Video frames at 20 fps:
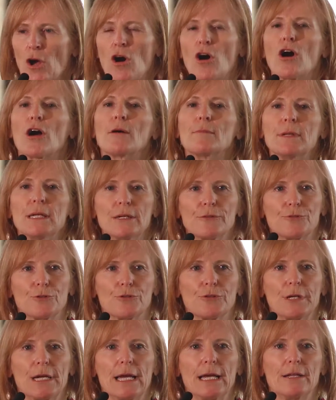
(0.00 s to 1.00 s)
army of
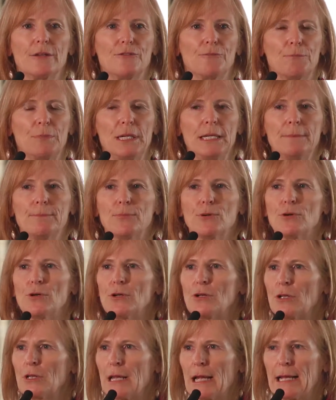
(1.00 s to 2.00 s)
creative
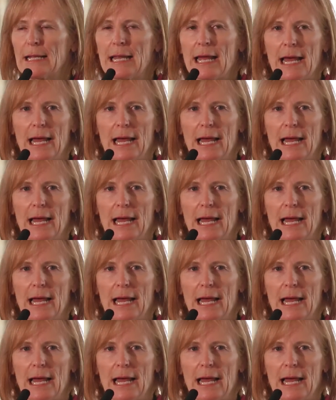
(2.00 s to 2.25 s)
people and